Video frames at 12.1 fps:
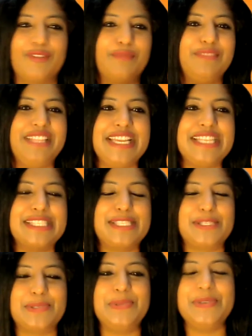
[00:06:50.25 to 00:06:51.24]
of
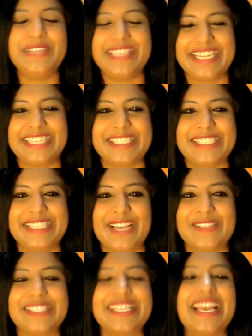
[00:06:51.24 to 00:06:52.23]
these two letter
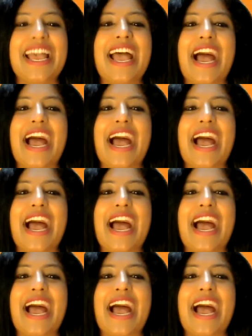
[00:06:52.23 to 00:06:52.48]
sounds.